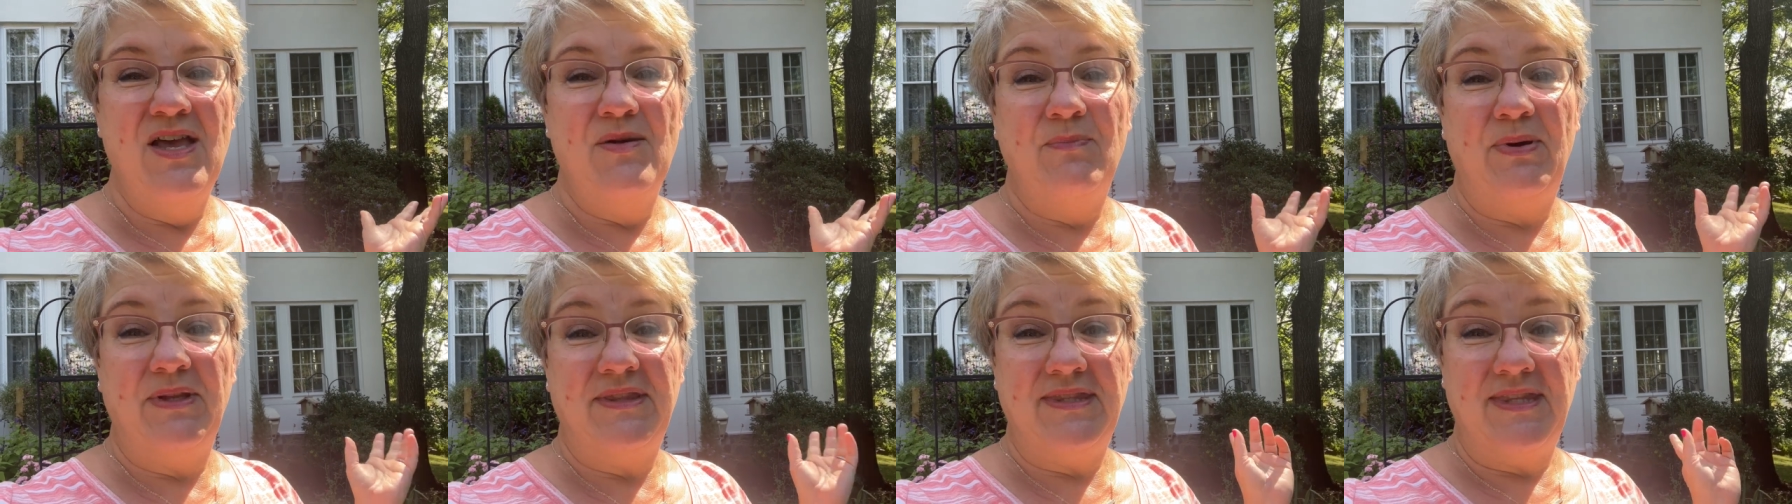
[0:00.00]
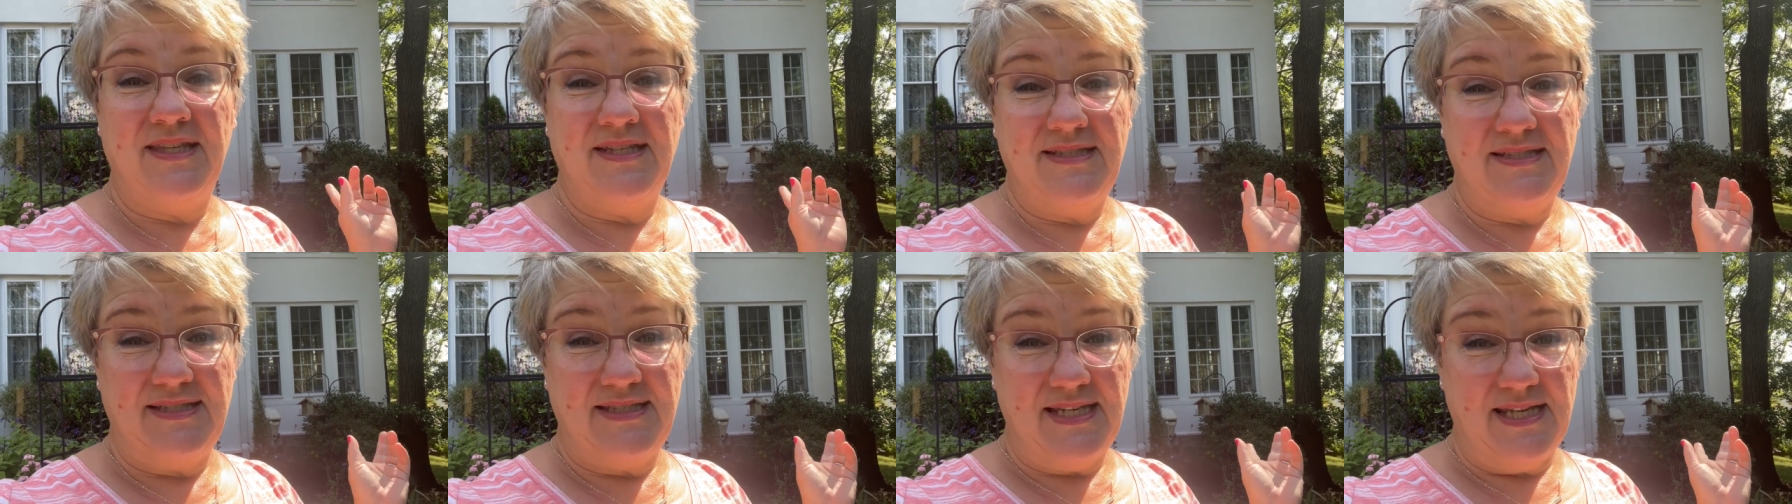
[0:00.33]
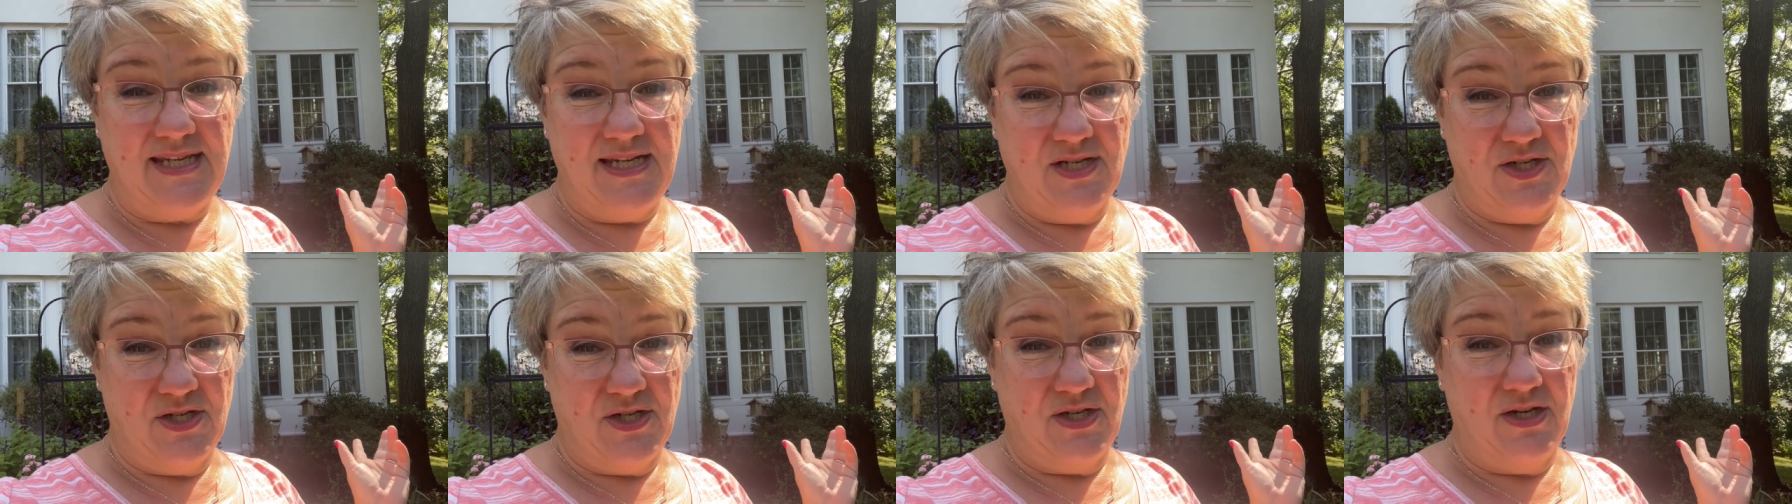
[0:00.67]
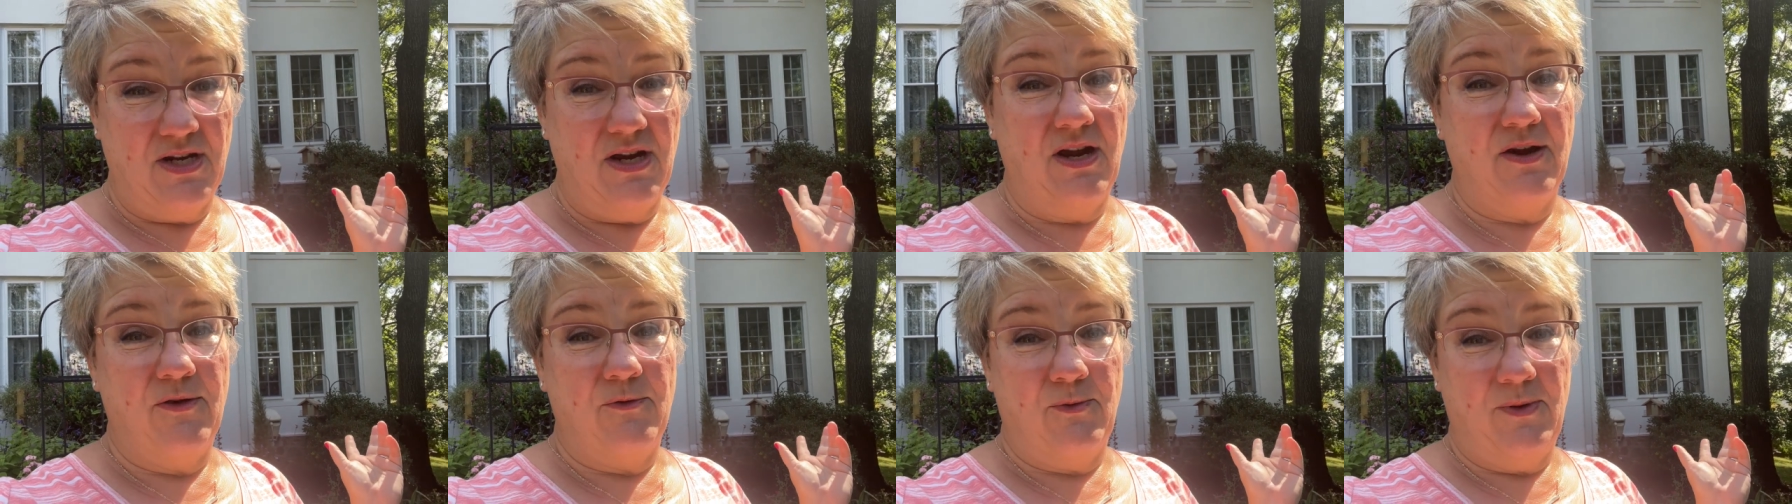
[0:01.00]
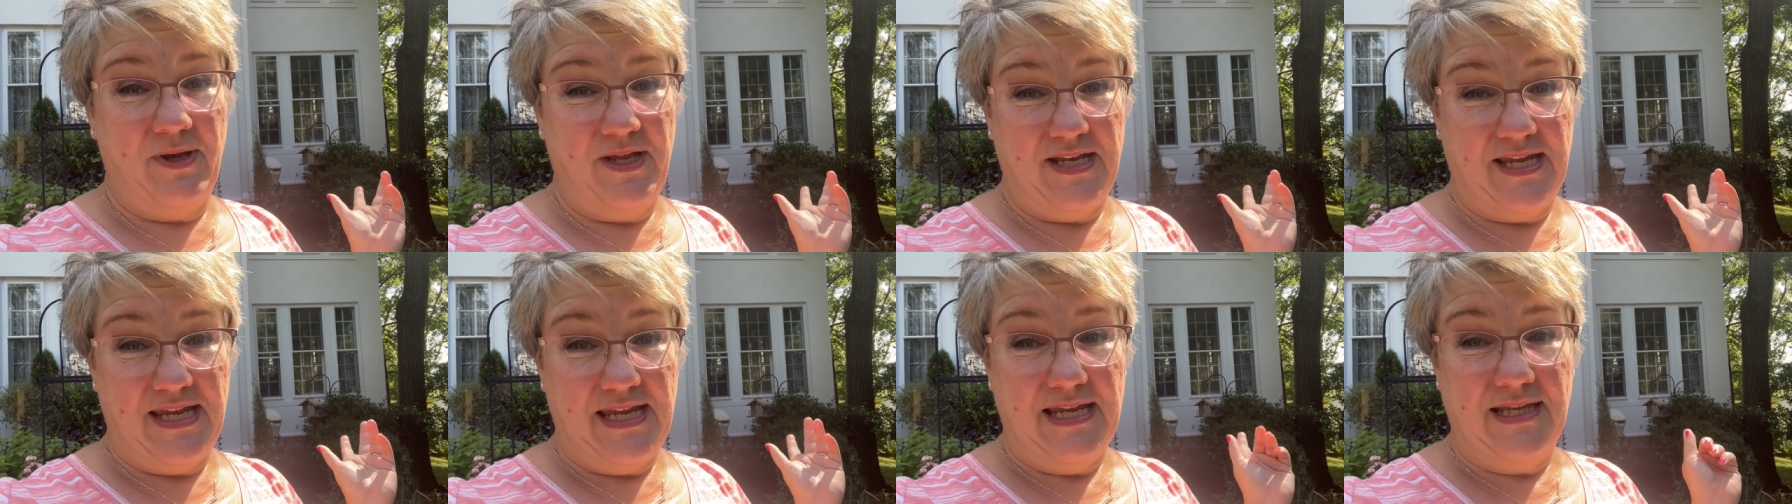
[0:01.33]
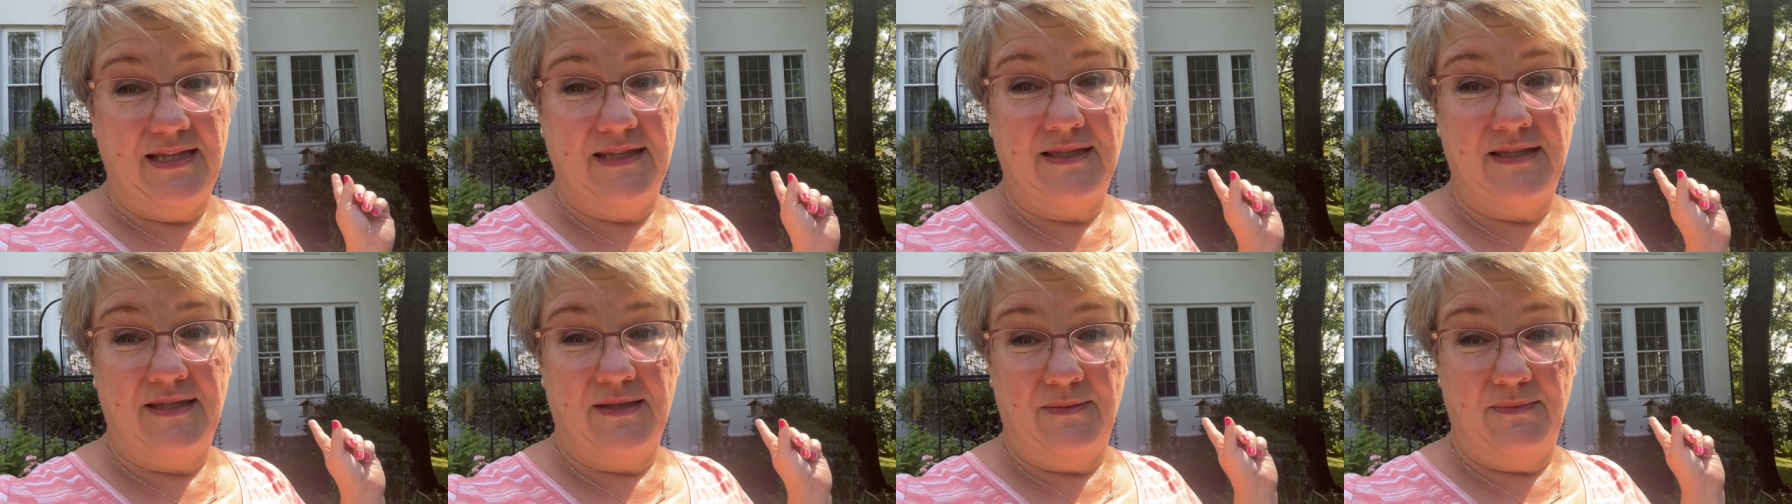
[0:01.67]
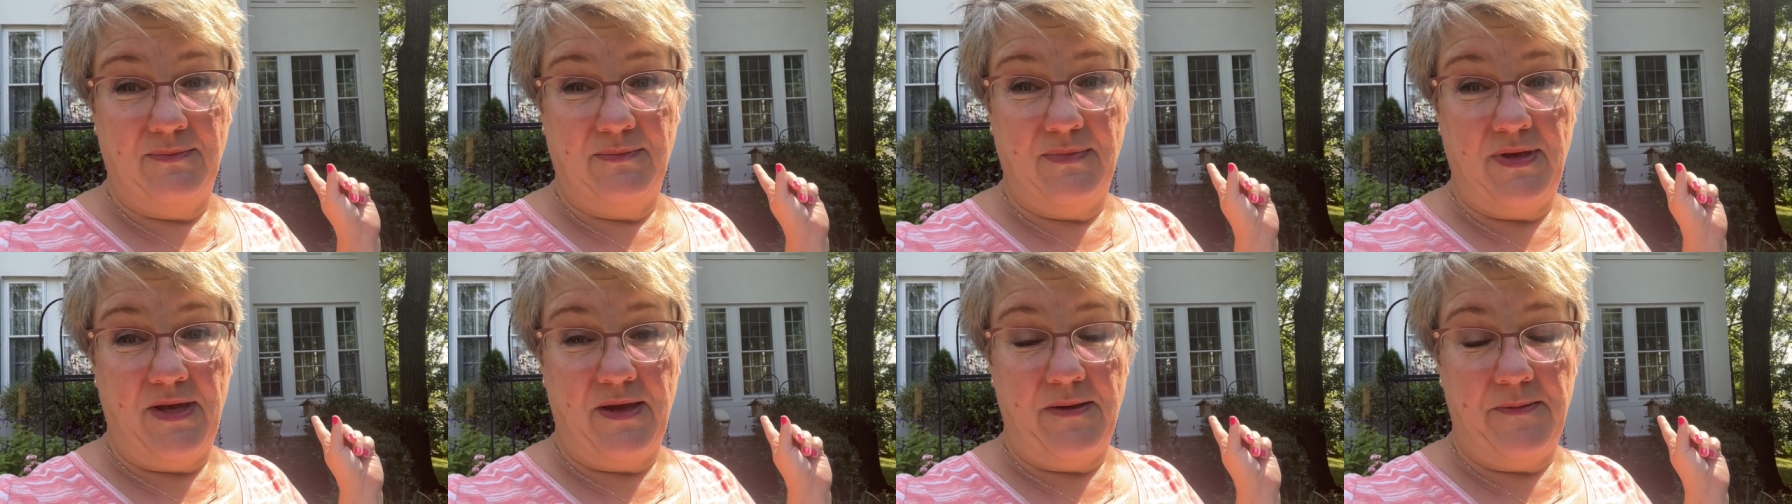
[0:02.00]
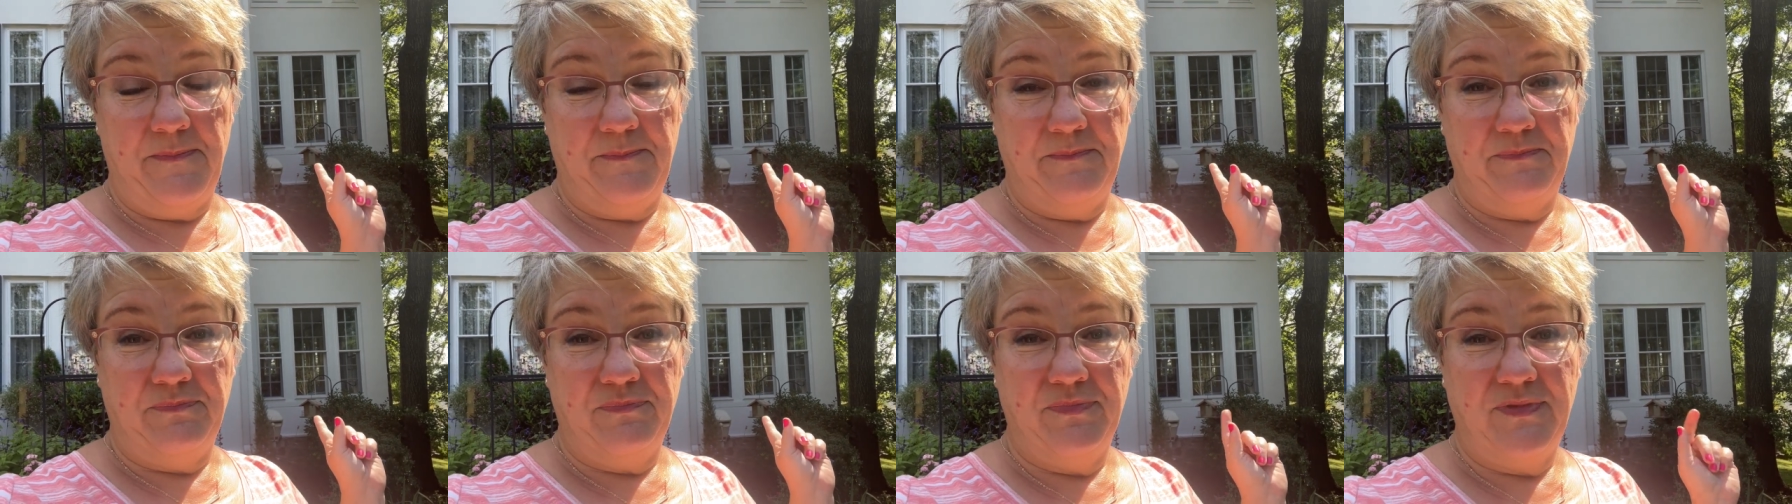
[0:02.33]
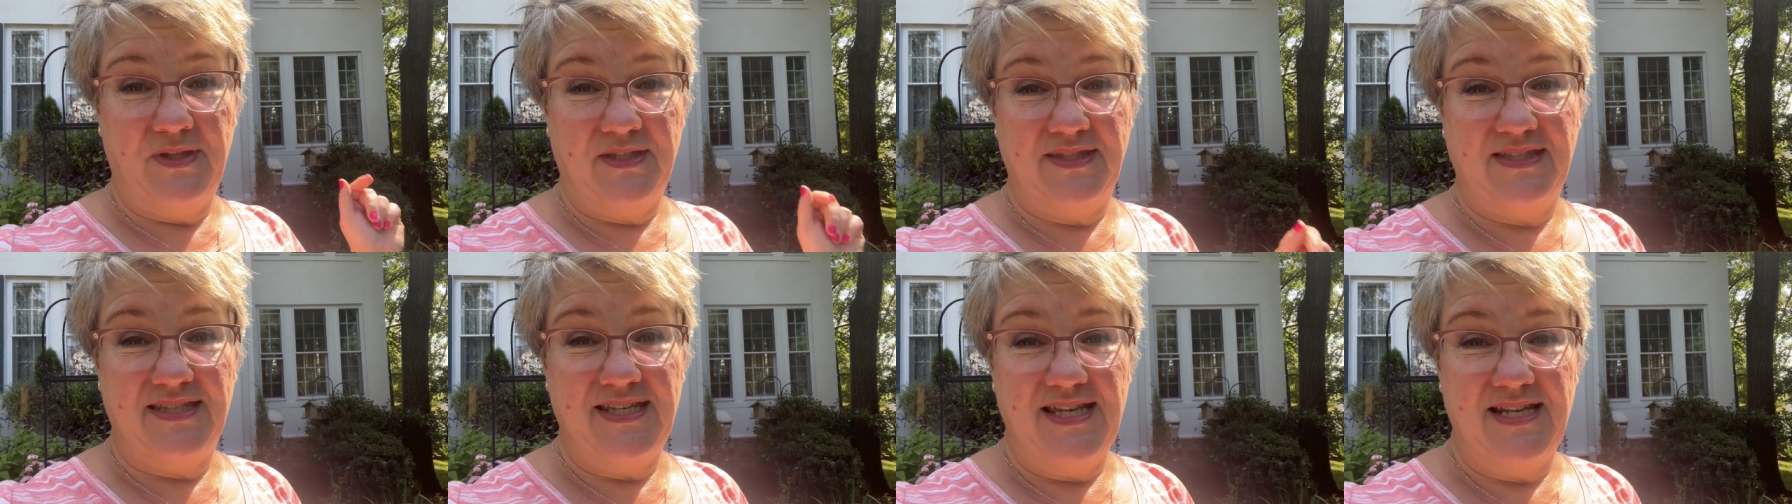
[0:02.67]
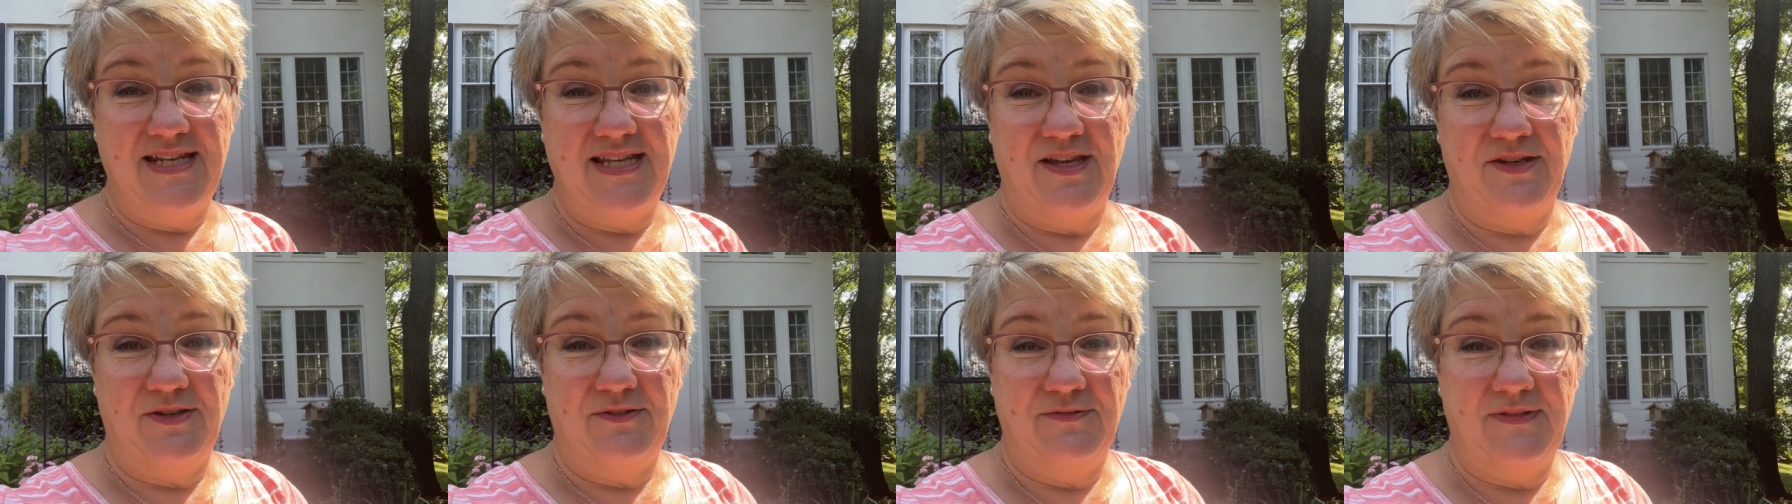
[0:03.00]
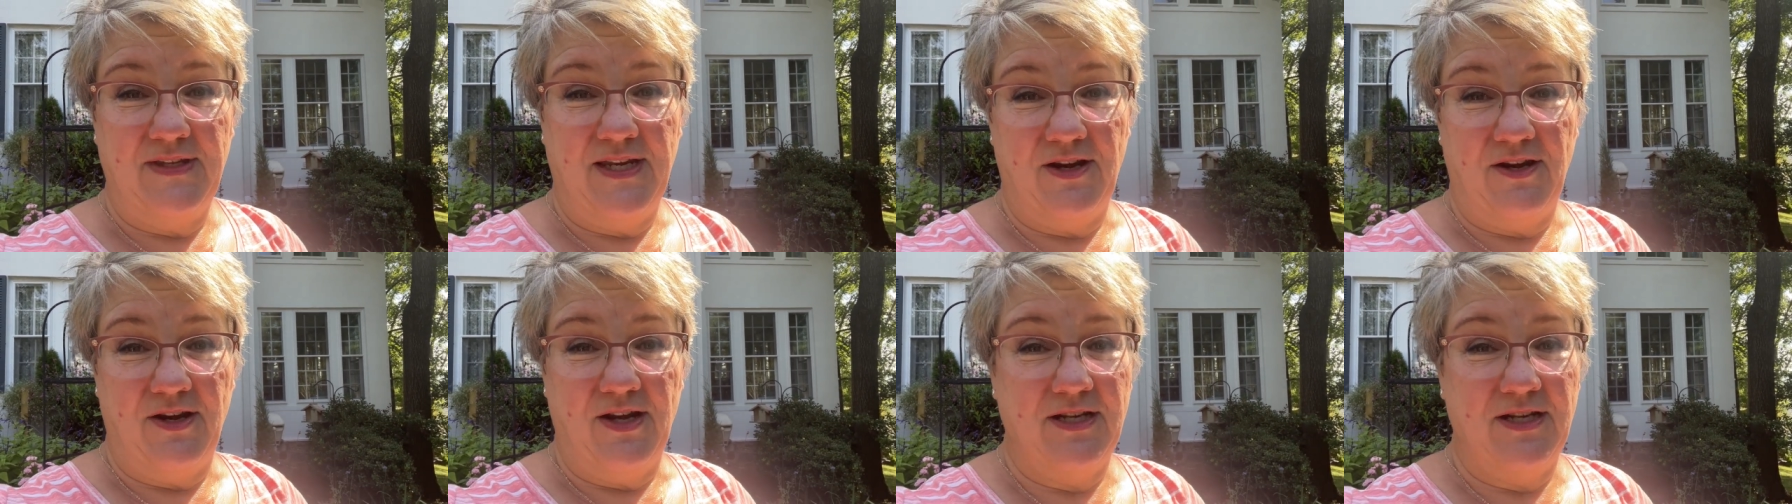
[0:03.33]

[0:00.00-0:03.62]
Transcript: but the deer are what eat the, um, the seed out of there.